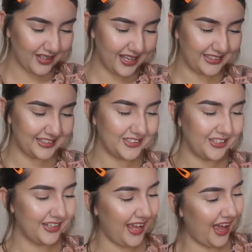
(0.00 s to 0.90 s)
I like this
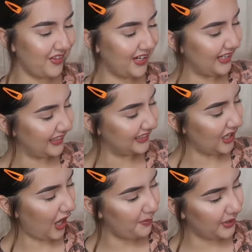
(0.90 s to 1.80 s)
color Cavity, like this
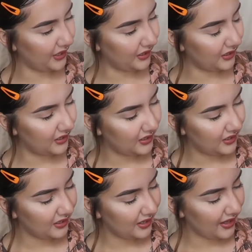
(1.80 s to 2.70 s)
hot pink.
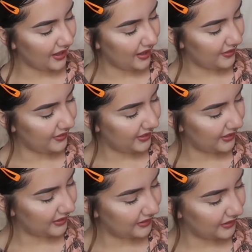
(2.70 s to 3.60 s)
And
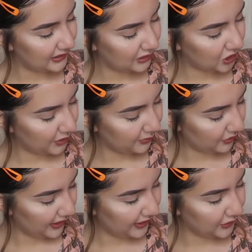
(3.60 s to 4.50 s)
then this shimmer
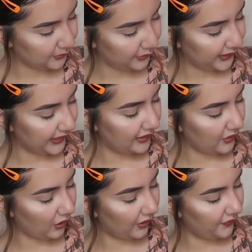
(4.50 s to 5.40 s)
right here is pretty.
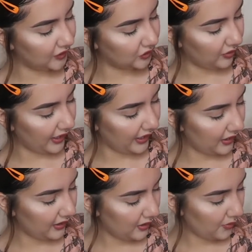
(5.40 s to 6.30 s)
Oh, this red
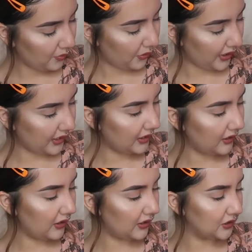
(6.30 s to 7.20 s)
prick.
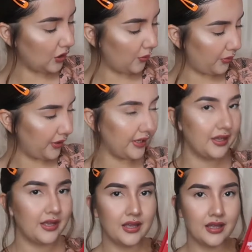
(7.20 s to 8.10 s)
Oh, so pretty.
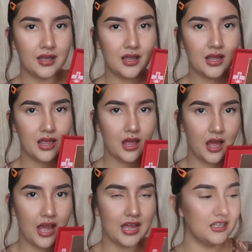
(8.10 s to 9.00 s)

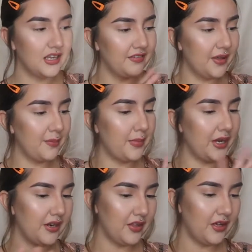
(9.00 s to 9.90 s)
I love the
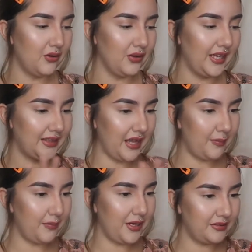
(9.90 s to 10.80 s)
mirror though. Like
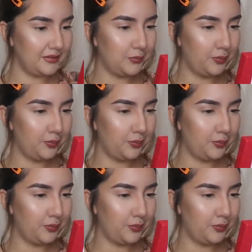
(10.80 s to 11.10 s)
that mirror is